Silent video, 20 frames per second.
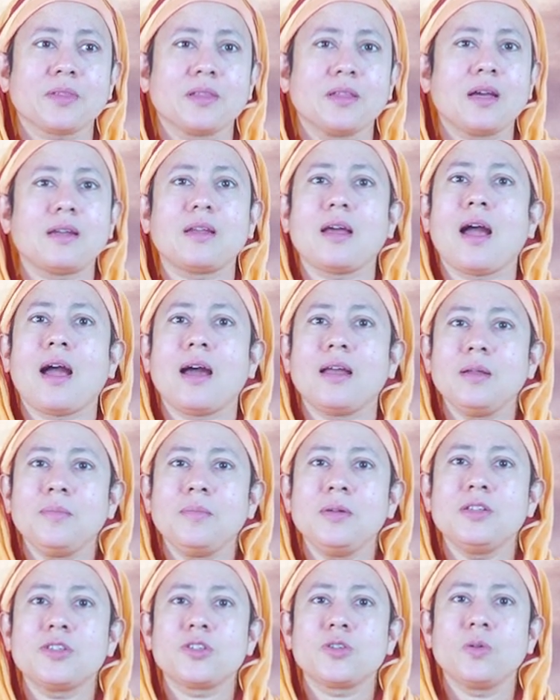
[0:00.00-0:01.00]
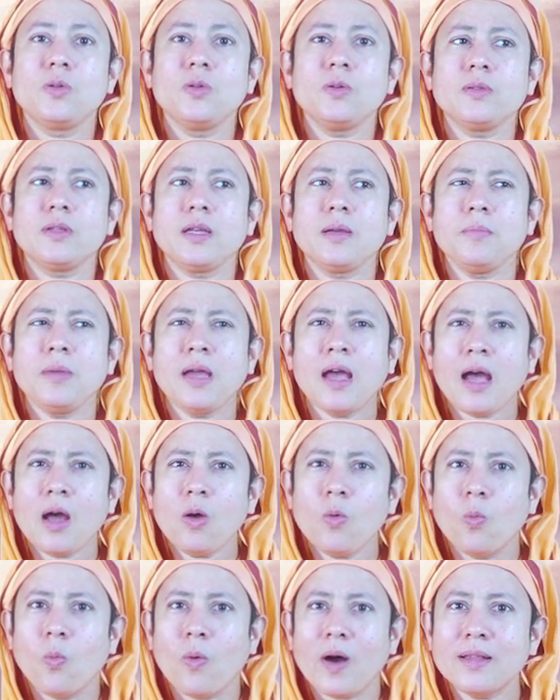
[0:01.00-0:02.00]
that animals, you know, they may
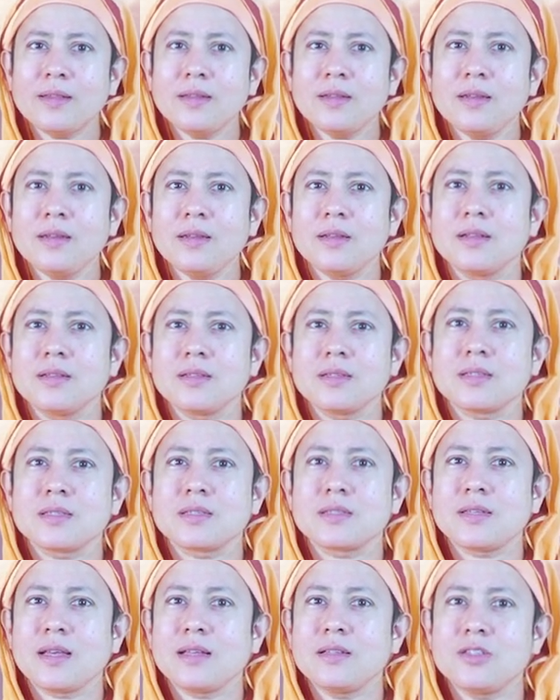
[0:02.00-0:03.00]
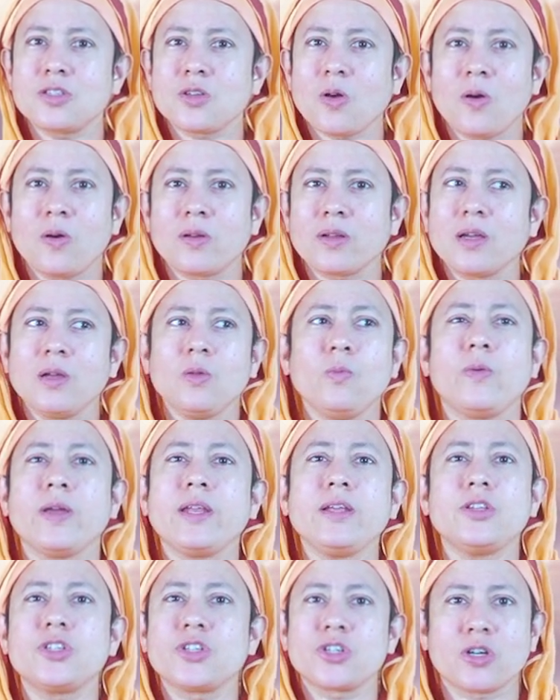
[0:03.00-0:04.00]
have one sense organ
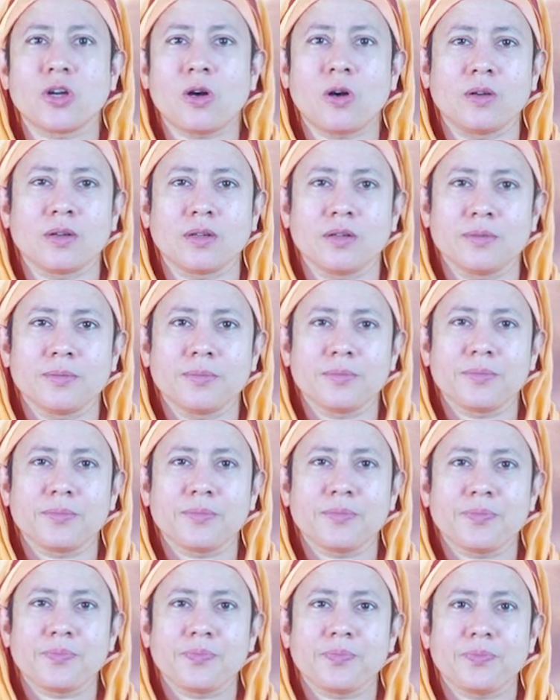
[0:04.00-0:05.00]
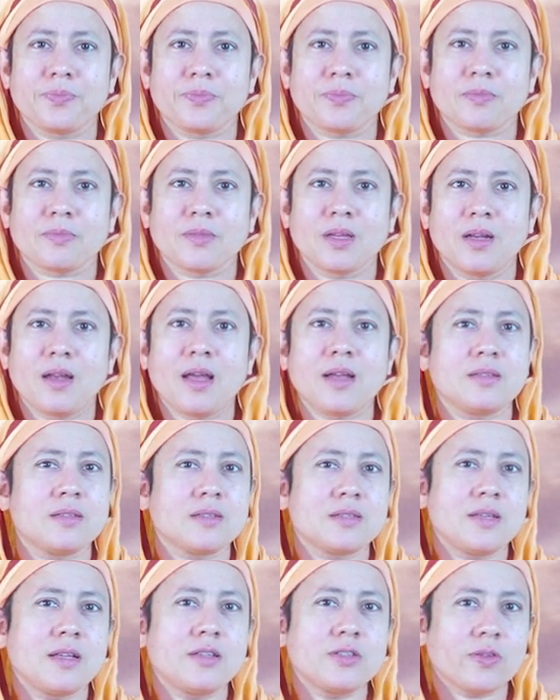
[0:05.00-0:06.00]
very strong, like the
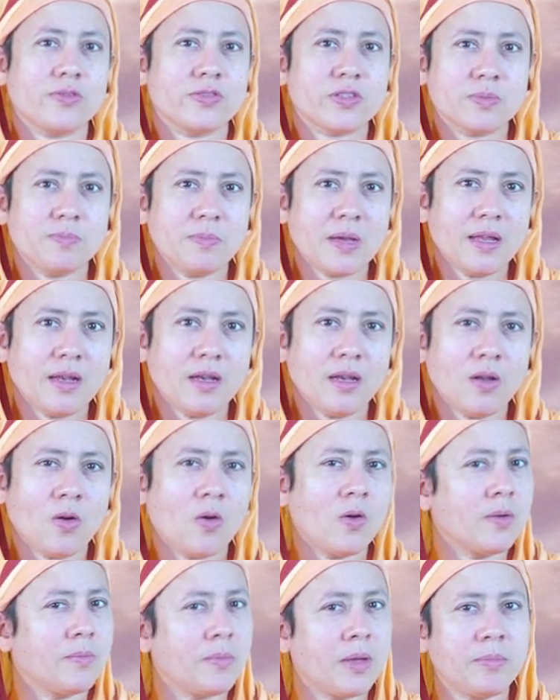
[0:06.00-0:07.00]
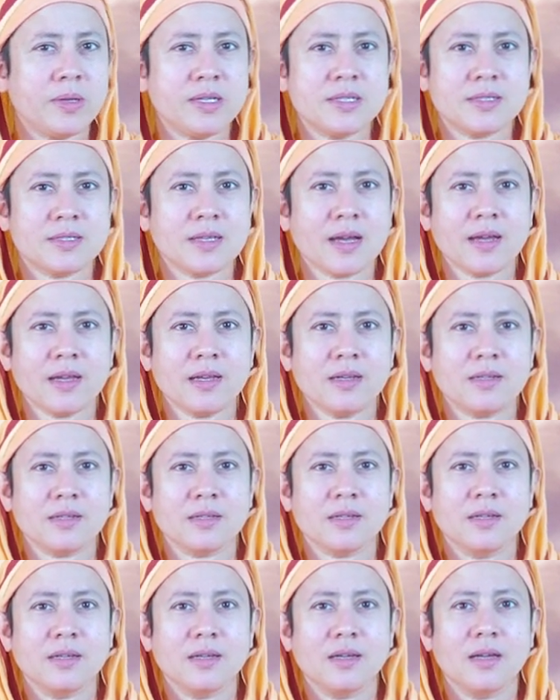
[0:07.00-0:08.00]
sense of smell or maybe
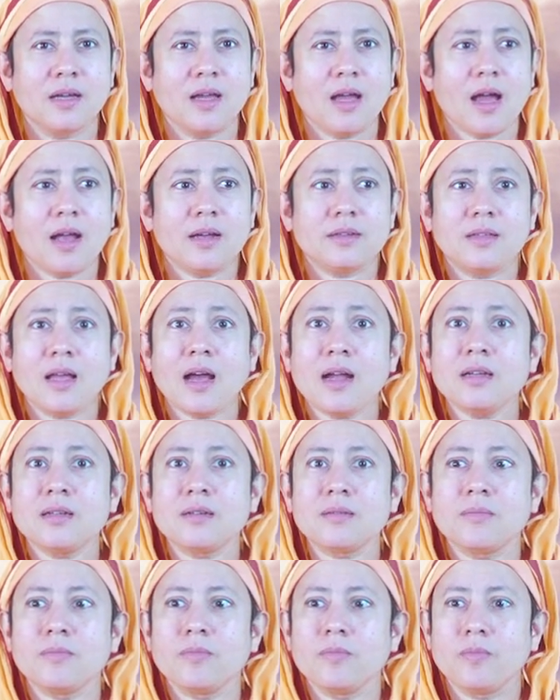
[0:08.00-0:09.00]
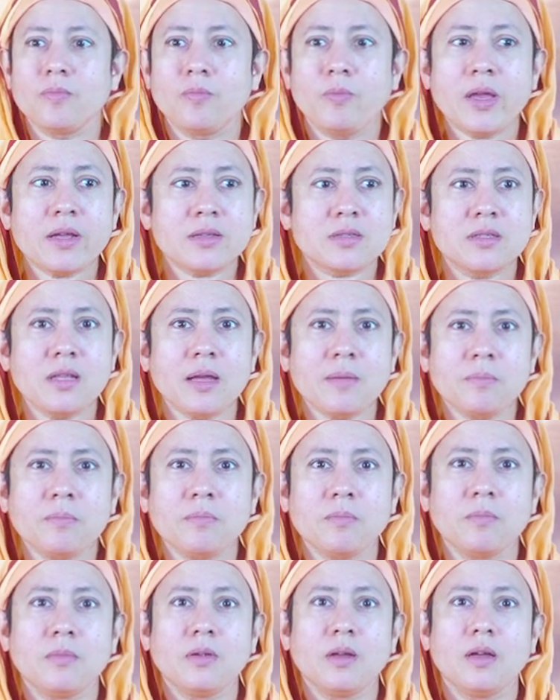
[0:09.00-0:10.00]
sight, and that makes
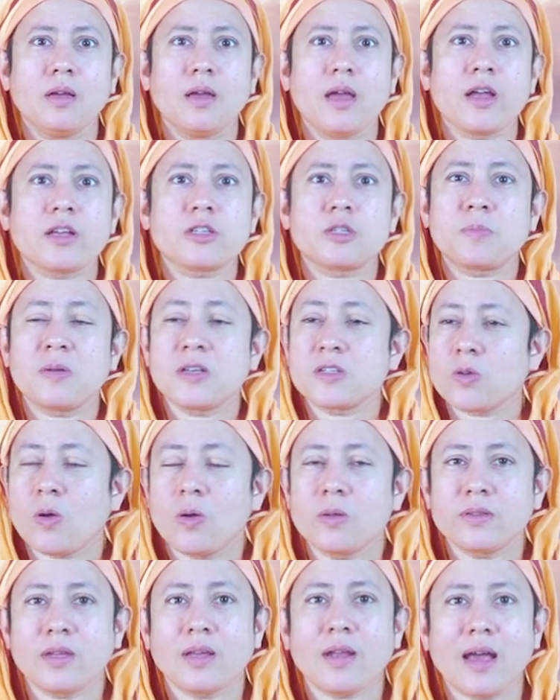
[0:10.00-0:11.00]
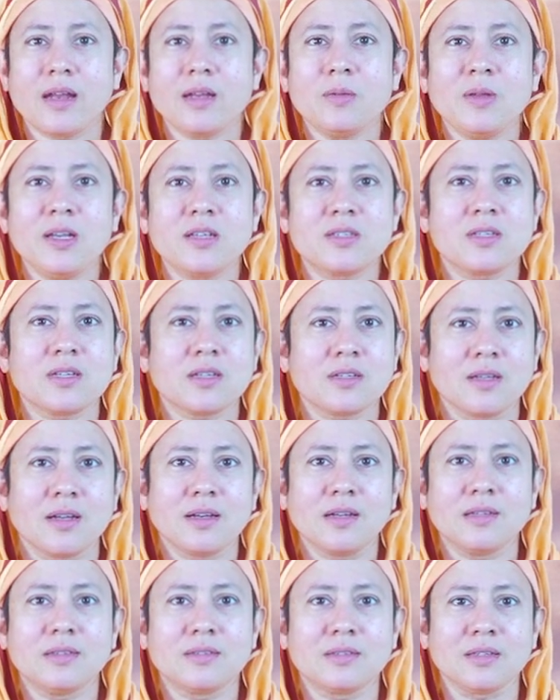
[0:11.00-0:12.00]
them express all their animalistic
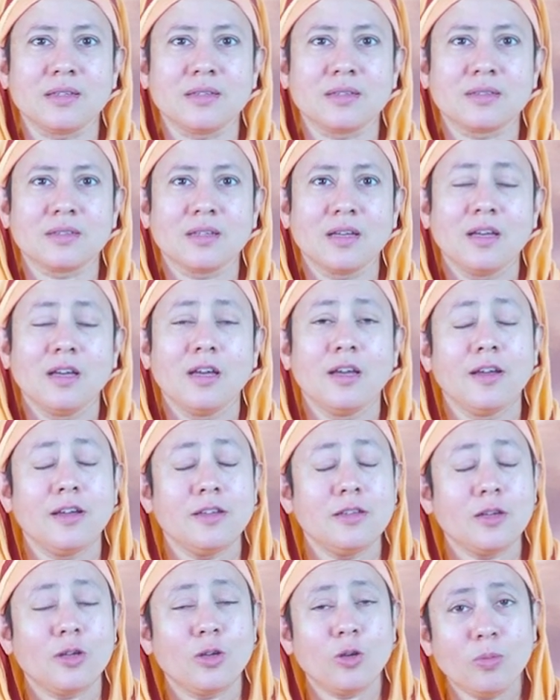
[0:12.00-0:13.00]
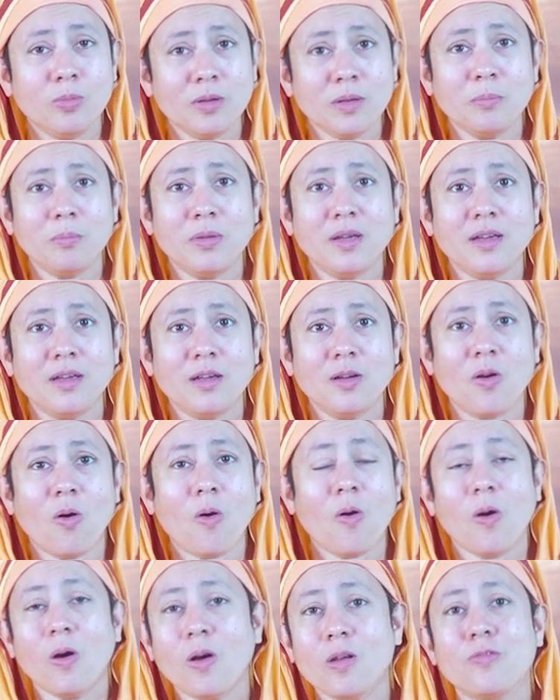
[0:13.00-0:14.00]
tendencies. In the human being,
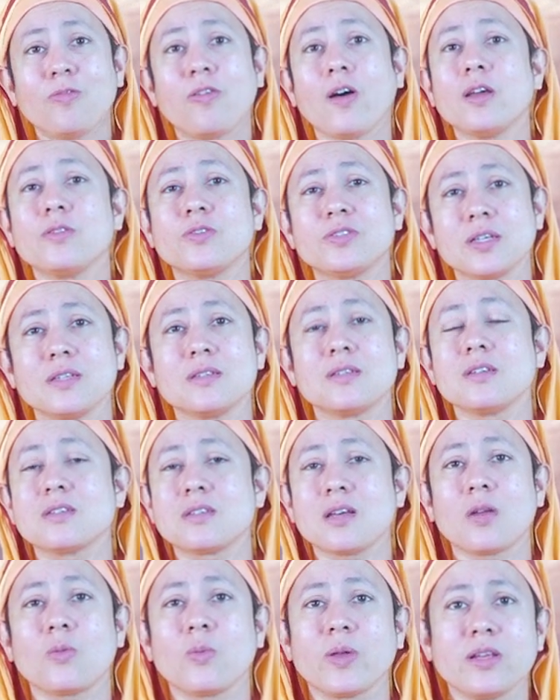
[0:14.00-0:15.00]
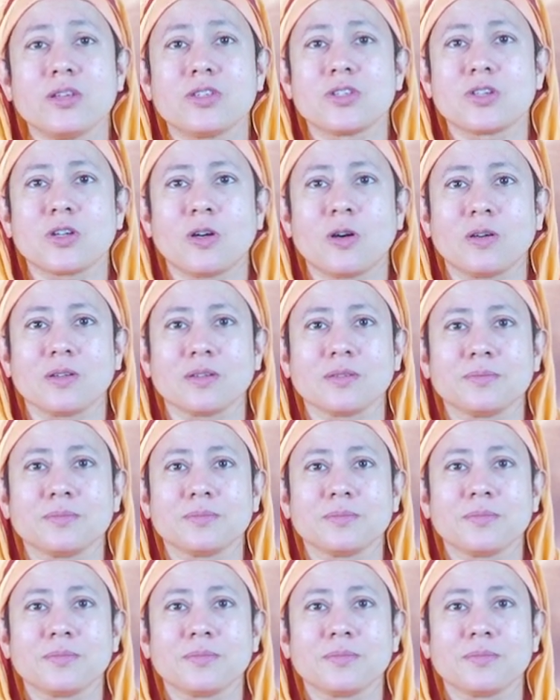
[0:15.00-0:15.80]
all five senses are very strong.